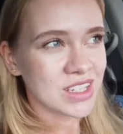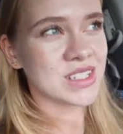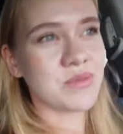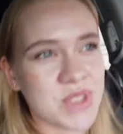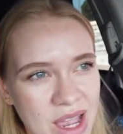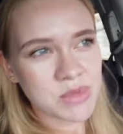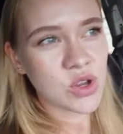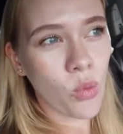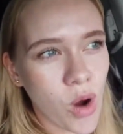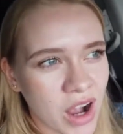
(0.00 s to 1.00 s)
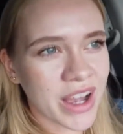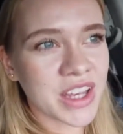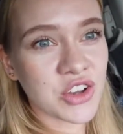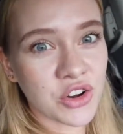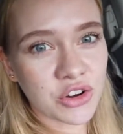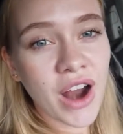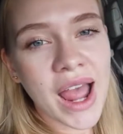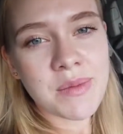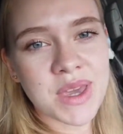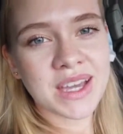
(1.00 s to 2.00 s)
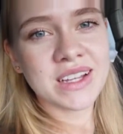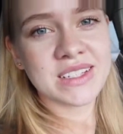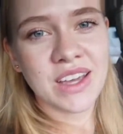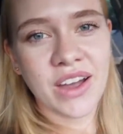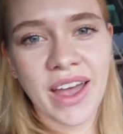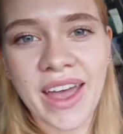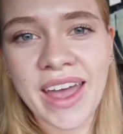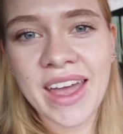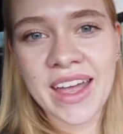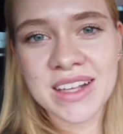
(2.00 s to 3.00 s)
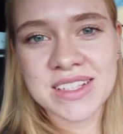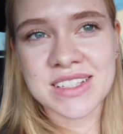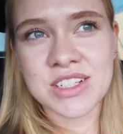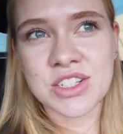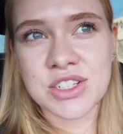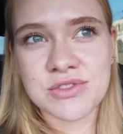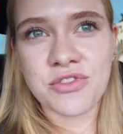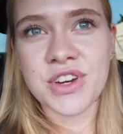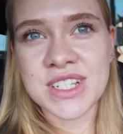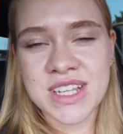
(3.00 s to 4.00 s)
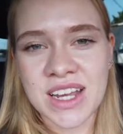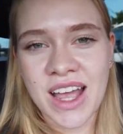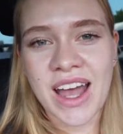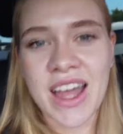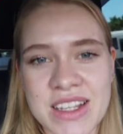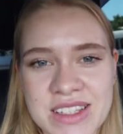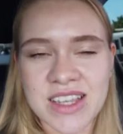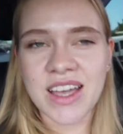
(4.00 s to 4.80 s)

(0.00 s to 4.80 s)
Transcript: Sometimes you walk and you cry because your hands are just freezing, and